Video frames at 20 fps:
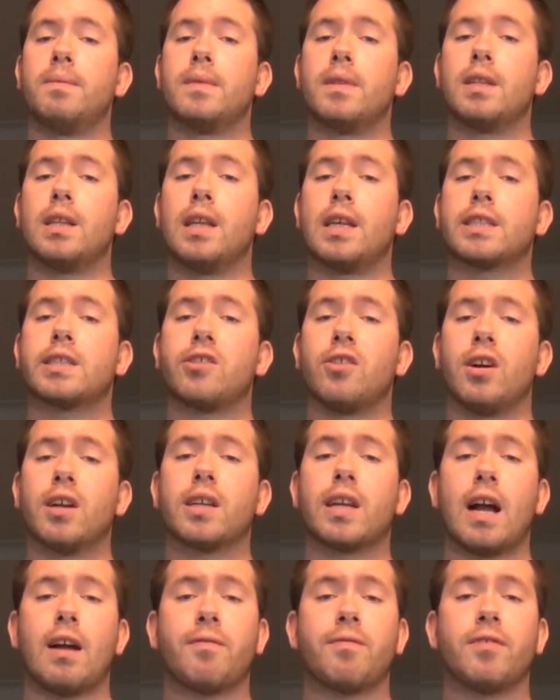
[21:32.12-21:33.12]
That's all I
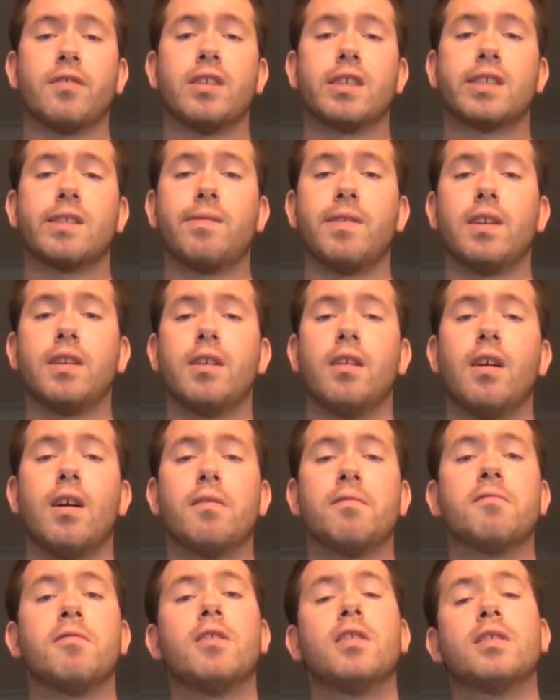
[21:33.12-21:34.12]
got for this video,
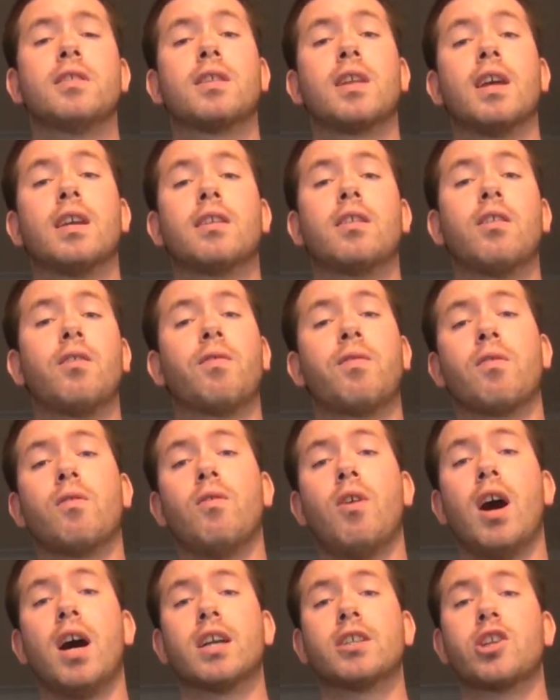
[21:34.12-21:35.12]
everyone. Thank you for
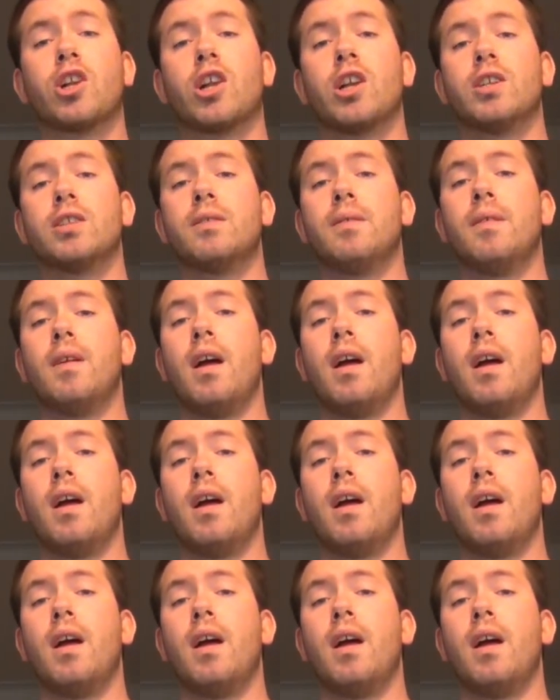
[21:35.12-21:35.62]
watching.